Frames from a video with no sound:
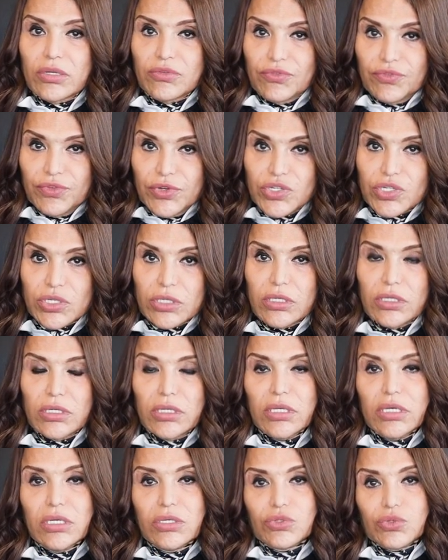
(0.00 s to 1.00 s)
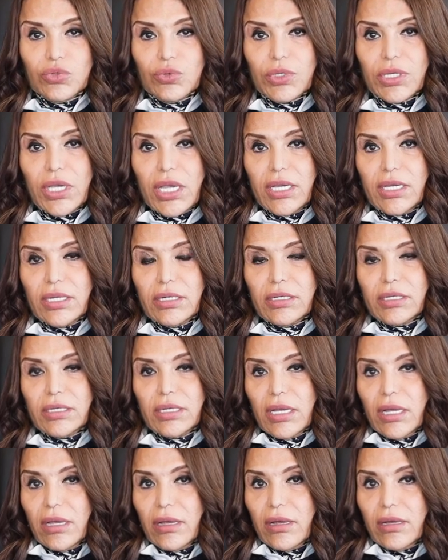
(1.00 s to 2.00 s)
vision to
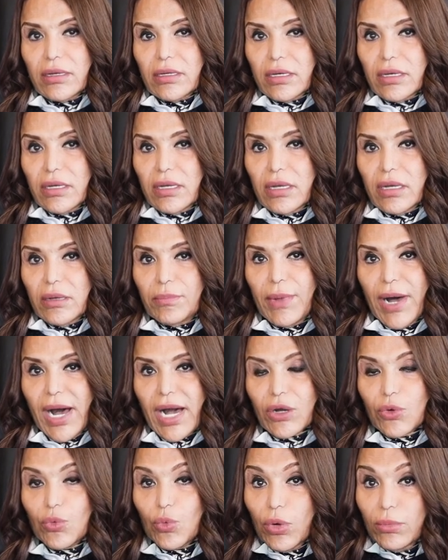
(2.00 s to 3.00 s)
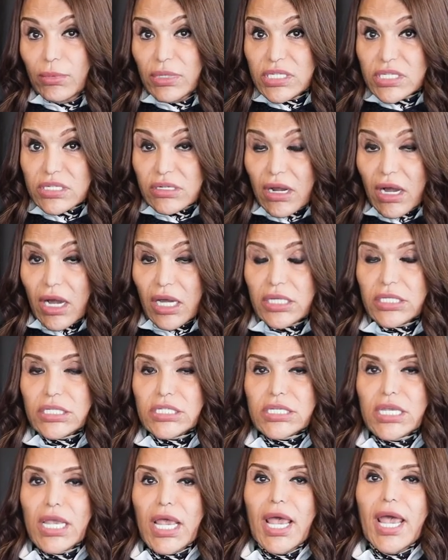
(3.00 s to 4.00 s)
gain uh, back women's
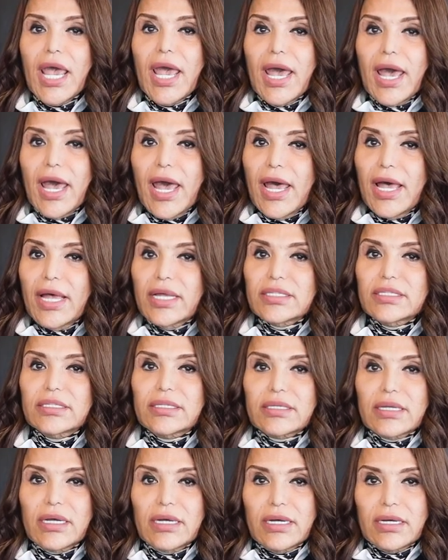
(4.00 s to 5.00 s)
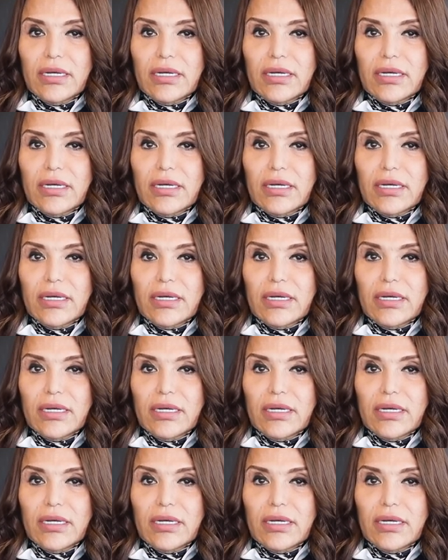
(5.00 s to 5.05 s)
rights and